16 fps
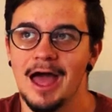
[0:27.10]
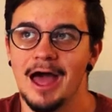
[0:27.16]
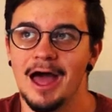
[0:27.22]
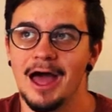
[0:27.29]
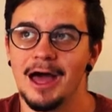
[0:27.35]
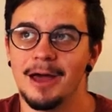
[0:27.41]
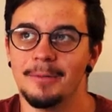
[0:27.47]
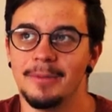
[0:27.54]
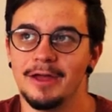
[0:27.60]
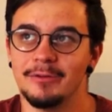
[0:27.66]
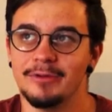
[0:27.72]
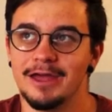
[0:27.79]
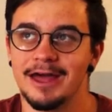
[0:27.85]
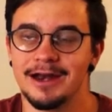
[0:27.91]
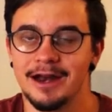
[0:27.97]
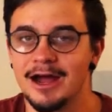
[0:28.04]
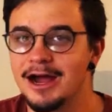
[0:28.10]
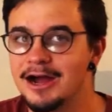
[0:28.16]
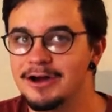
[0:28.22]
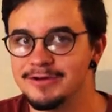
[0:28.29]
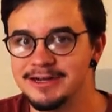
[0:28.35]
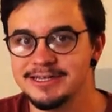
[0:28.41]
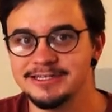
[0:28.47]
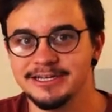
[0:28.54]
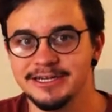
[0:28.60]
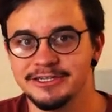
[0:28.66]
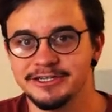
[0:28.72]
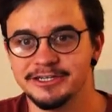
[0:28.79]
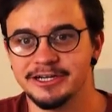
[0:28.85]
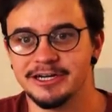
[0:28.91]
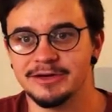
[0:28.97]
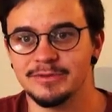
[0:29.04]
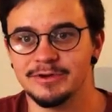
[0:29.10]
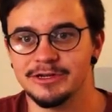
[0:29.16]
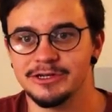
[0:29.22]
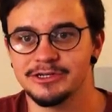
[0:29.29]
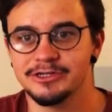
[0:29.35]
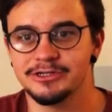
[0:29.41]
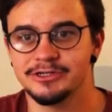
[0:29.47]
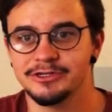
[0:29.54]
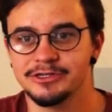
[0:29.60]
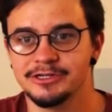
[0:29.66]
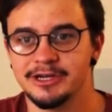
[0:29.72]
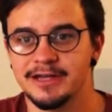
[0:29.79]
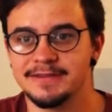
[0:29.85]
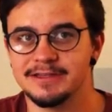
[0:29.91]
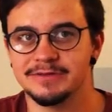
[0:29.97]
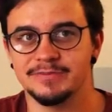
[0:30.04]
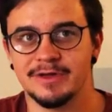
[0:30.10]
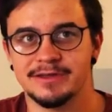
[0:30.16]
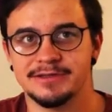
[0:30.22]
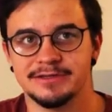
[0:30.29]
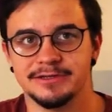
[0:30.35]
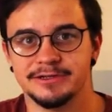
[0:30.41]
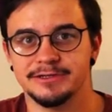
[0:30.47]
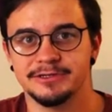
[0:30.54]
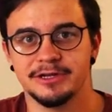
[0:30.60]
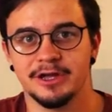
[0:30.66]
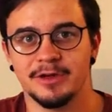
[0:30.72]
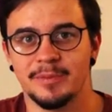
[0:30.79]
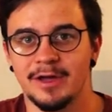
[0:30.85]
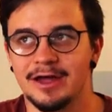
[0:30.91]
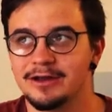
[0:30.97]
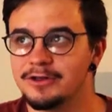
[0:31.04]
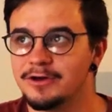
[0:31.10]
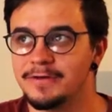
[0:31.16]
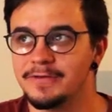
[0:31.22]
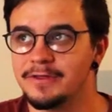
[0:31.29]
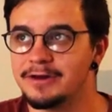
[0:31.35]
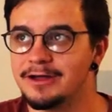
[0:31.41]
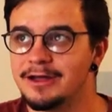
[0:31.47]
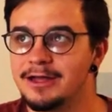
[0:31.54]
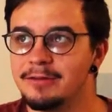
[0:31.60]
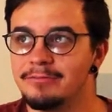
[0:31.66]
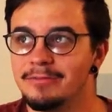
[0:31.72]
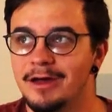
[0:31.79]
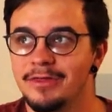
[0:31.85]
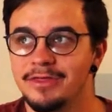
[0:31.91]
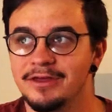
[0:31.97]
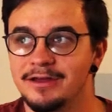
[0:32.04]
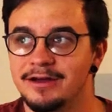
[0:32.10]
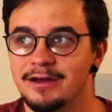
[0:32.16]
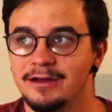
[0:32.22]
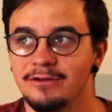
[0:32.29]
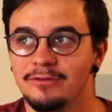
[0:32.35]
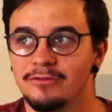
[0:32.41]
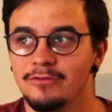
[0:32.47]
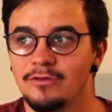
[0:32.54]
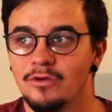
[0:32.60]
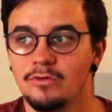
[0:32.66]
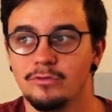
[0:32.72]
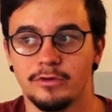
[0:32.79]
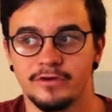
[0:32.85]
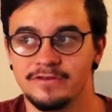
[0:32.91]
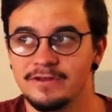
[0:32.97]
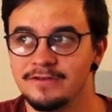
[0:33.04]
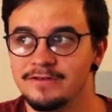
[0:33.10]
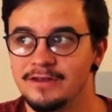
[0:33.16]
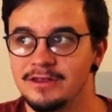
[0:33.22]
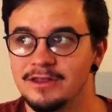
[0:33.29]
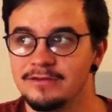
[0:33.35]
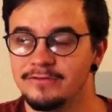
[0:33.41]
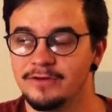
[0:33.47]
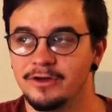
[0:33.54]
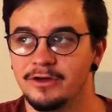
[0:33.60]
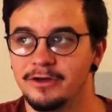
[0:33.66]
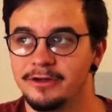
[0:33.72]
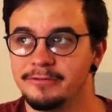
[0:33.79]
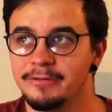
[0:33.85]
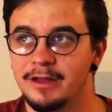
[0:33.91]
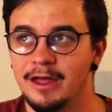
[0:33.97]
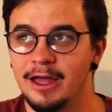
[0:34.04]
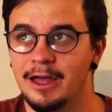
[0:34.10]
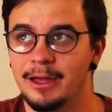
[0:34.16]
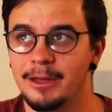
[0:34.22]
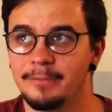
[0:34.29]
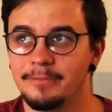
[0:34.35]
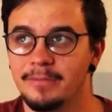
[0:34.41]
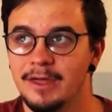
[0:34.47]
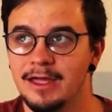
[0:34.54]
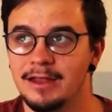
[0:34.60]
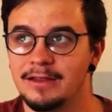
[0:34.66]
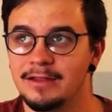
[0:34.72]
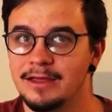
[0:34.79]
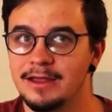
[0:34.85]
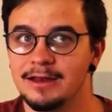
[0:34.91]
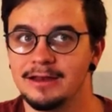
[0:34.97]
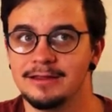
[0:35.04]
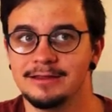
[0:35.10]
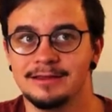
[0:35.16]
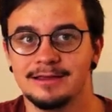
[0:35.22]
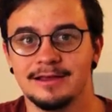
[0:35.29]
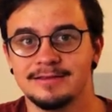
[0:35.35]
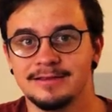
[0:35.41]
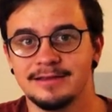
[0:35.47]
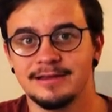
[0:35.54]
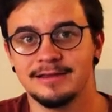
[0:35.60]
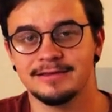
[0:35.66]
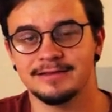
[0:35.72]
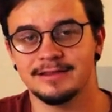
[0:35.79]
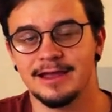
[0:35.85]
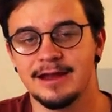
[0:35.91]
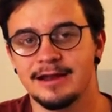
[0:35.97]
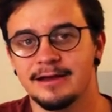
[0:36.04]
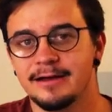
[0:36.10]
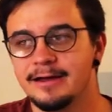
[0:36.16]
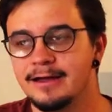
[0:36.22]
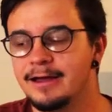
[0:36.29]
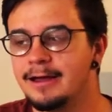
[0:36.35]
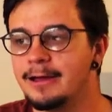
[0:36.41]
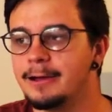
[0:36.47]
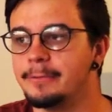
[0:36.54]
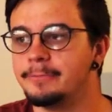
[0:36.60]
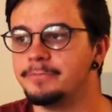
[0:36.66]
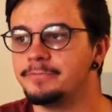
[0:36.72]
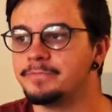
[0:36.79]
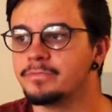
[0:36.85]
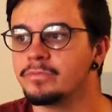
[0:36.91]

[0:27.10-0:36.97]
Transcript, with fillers: Um, and we had an R E teacher which shared this message about God that I, I think I almost instantly forgot. Um, and then years and years later, um,